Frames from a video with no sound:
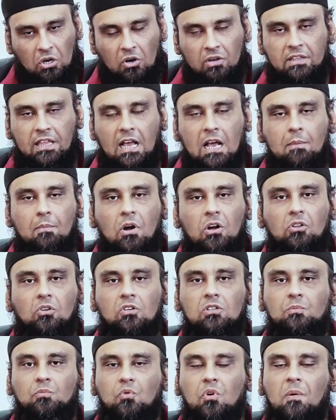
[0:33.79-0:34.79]
Don't think
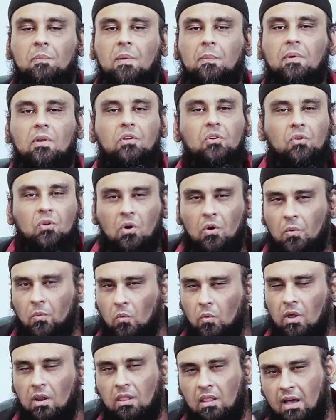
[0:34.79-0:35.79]
about those poor people. You
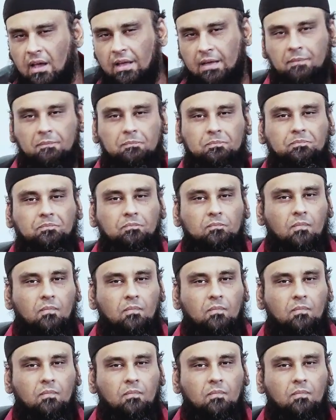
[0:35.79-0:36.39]
know, wallahi,